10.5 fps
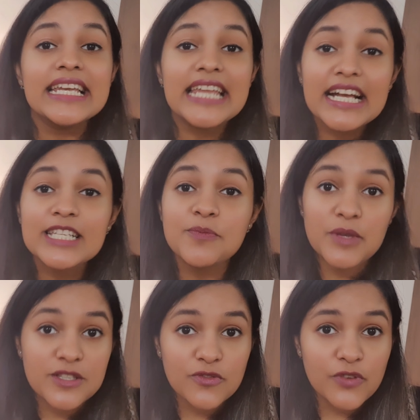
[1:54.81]
take a
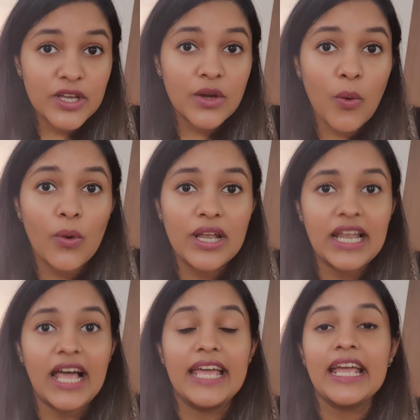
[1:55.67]
specific goal
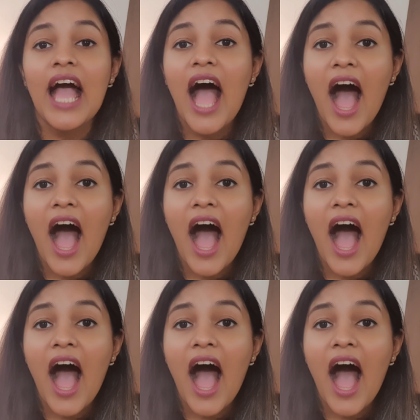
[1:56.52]
like